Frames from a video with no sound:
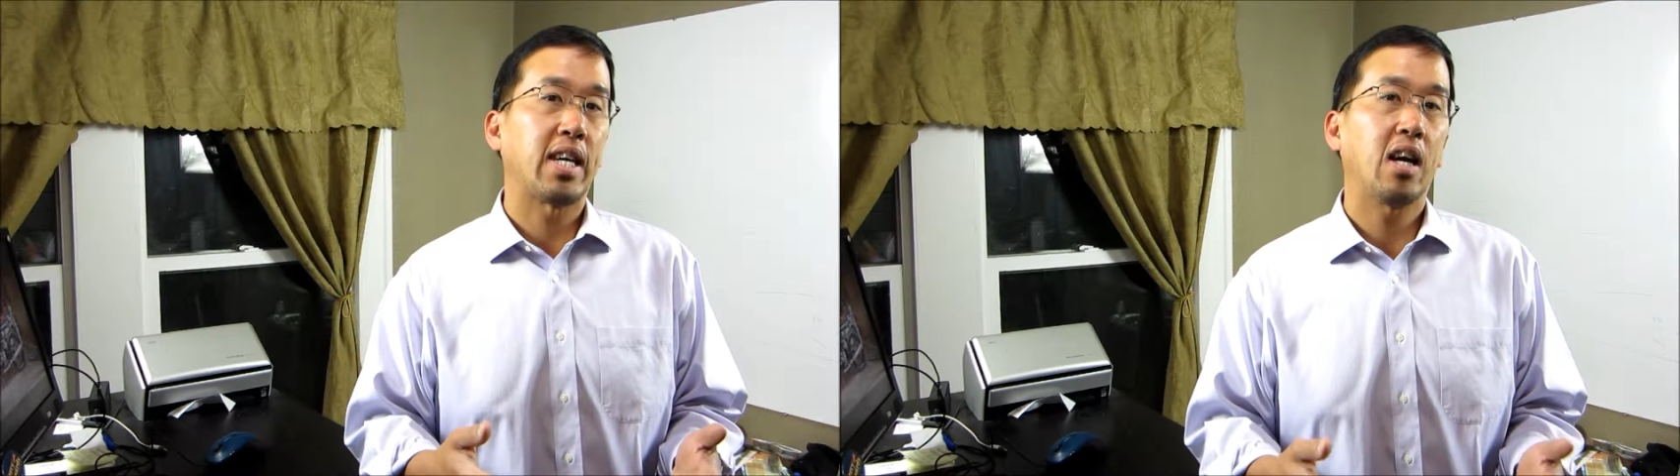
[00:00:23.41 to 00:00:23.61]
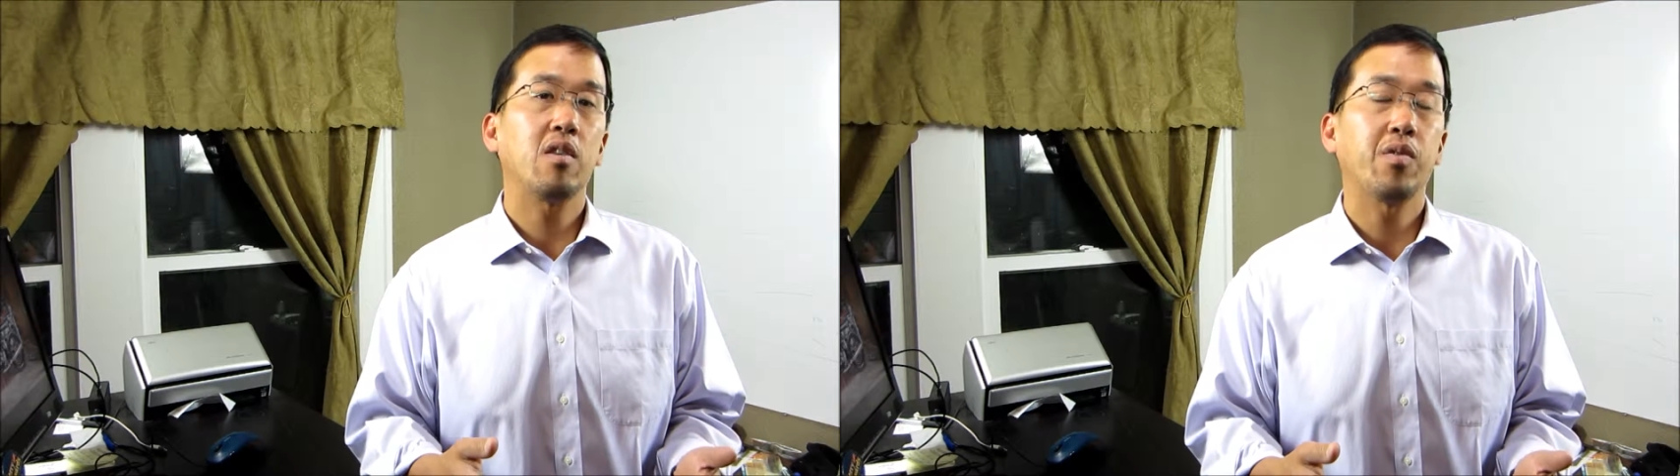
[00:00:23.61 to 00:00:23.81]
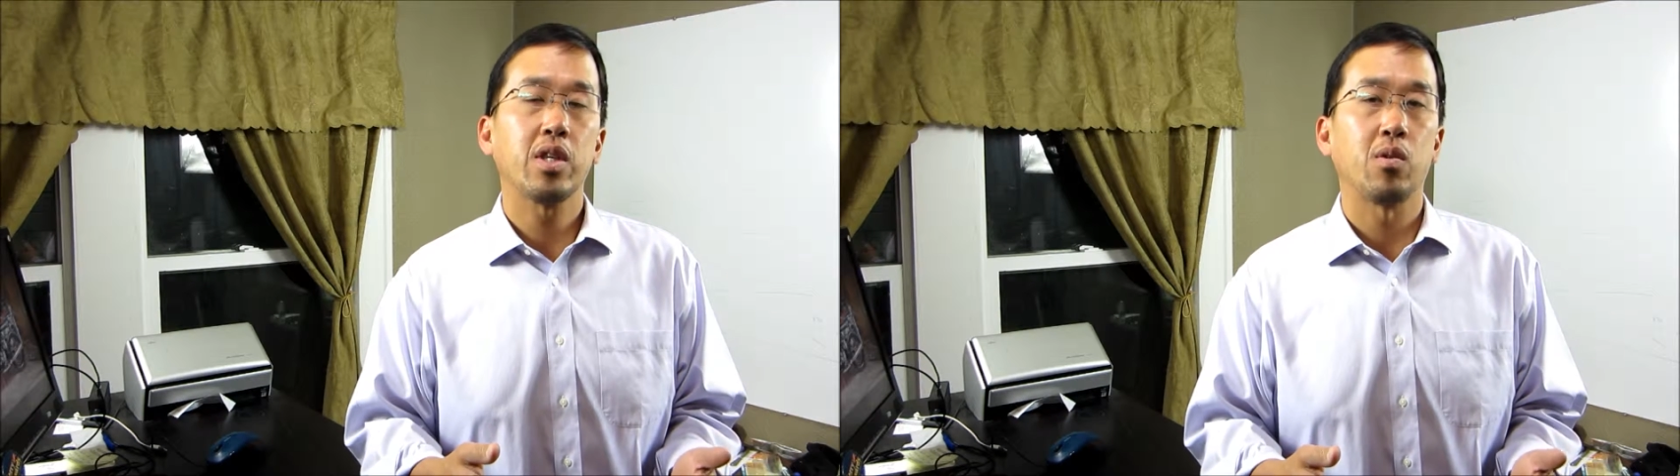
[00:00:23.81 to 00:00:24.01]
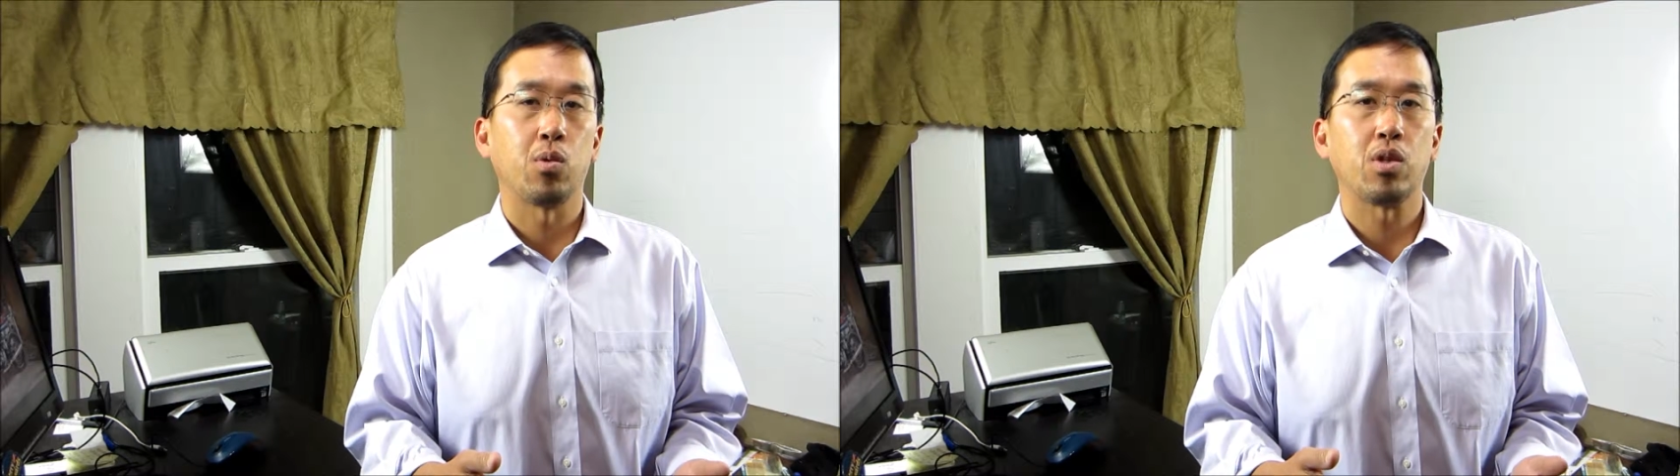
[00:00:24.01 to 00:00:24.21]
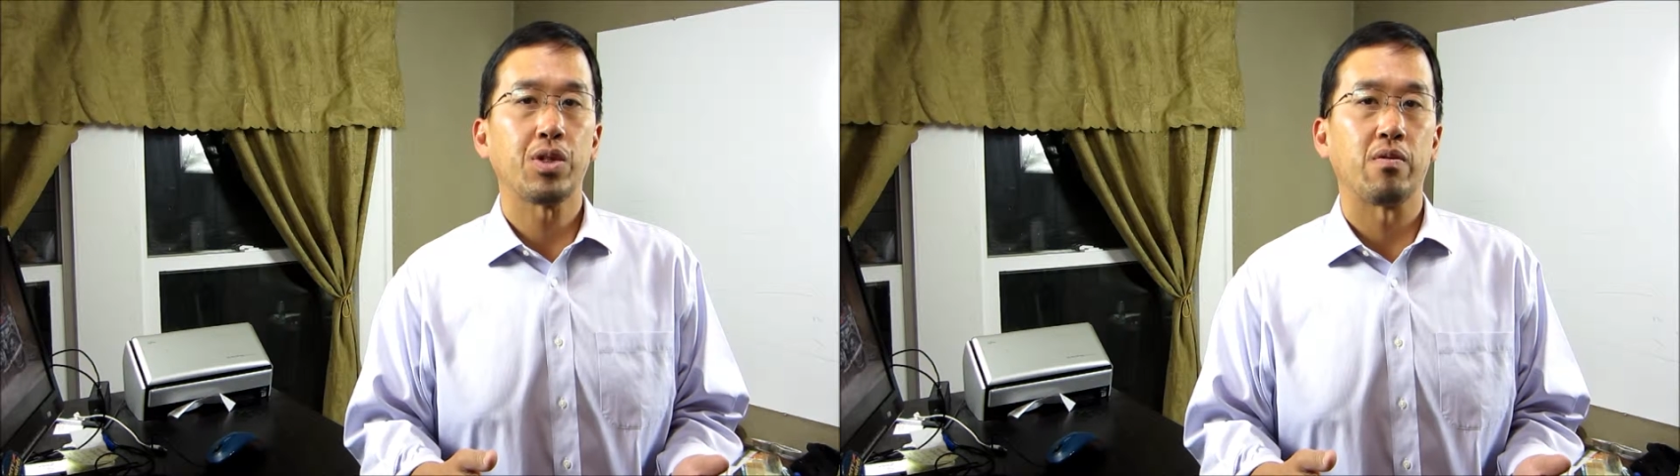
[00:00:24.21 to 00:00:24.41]
the California
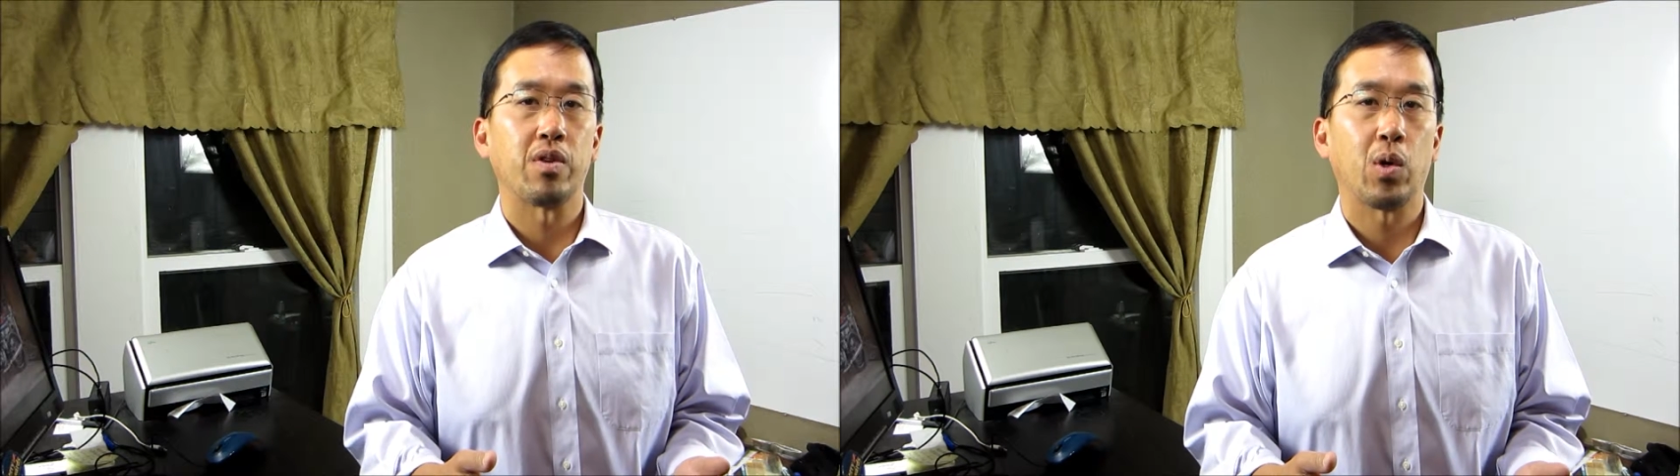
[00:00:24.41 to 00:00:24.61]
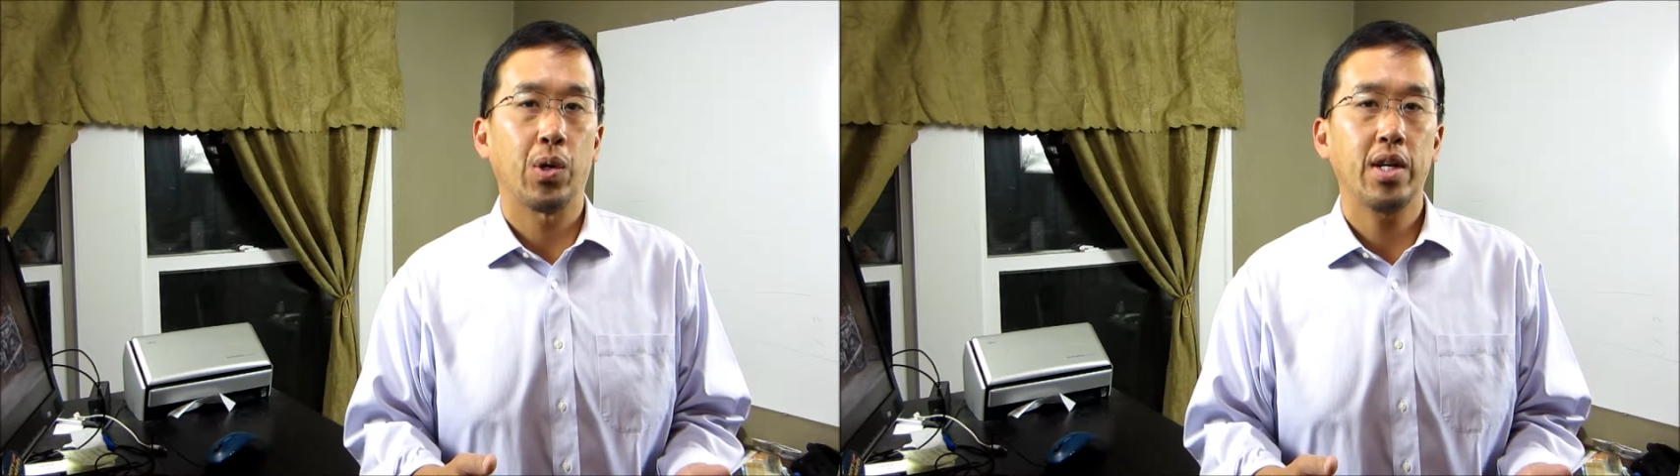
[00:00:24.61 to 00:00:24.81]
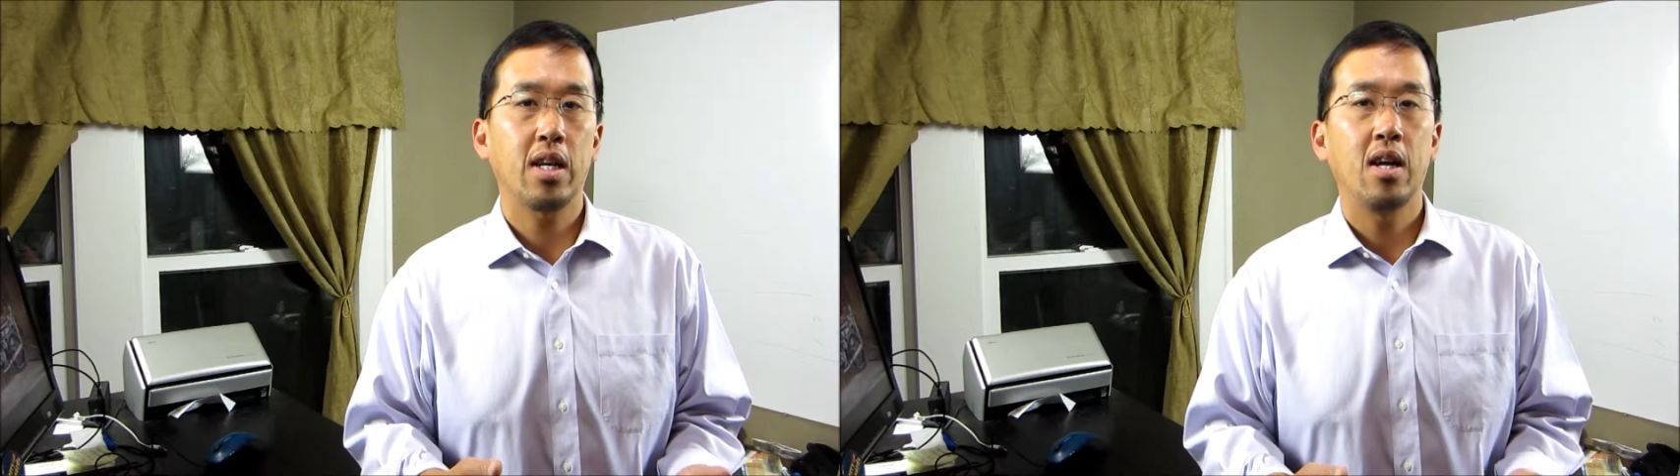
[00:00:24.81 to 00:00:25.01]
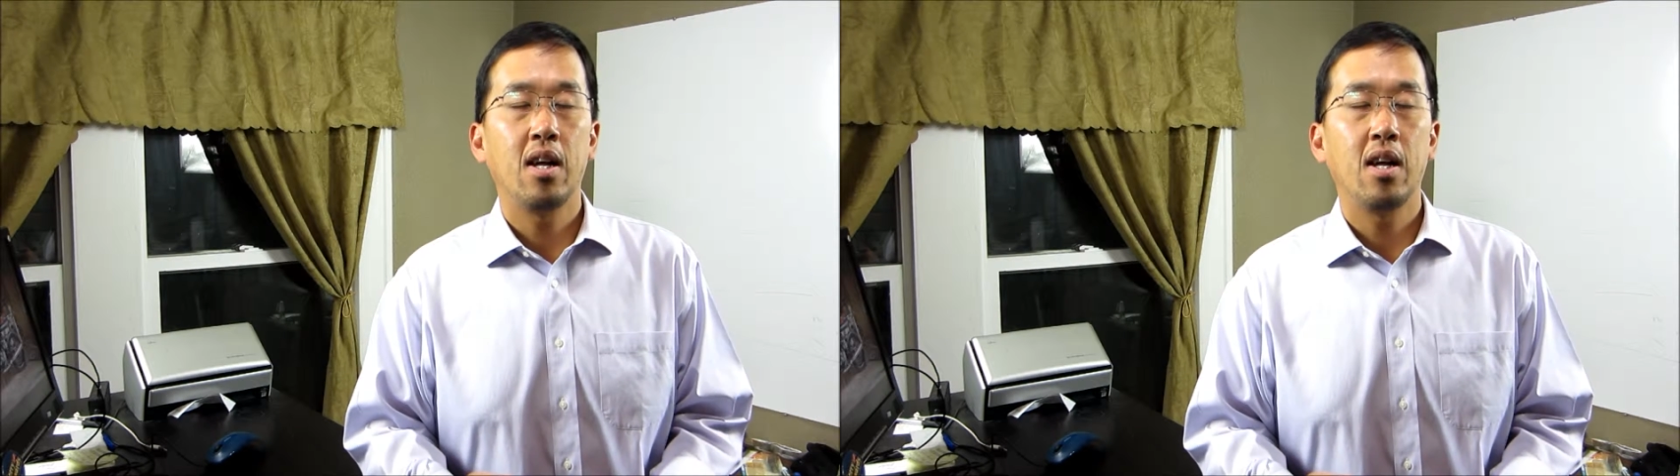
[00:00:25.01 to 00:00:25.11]
Rules of Court